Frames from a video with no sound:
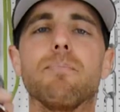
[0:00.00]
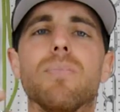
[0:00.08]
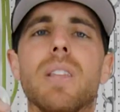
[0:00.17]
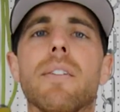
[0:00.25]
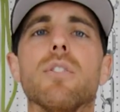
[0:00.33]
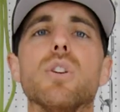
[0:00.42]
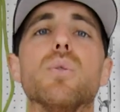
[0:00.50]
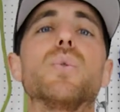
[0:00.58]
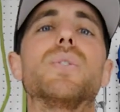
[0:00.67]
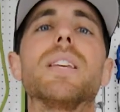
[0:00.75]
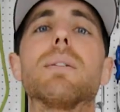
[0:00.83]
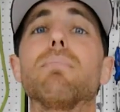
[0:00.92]
Never
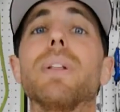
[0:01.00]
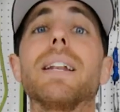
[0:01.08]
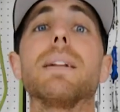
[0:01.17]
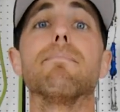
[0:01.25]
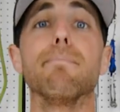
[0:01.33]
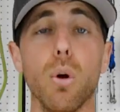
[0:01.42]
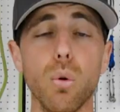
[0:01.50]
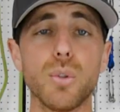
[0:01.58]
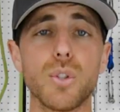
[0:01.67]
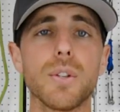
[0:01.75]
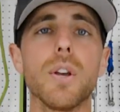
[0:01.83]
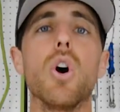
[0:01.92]
use zinc-plated
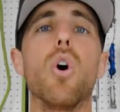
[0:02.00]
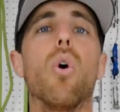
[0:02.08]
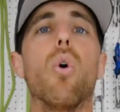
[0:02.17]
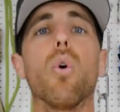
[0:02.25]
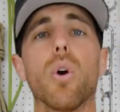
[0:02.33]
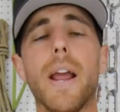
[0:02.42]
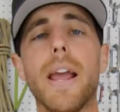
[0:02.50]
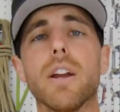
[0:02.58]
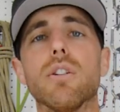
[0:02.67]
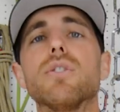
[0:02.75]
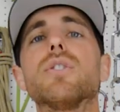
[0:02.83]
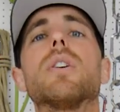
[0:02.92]
bolts or
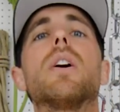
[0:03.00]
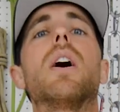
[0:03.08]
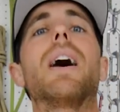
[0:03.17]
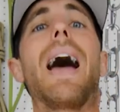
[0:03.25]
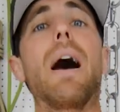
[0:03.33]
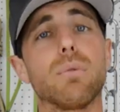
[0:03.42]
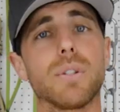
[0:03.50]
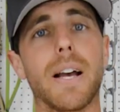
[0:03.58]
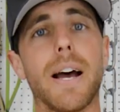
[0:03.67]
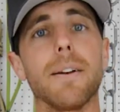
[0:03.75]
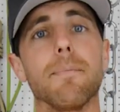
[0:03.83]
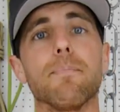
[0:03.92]
hangers outside.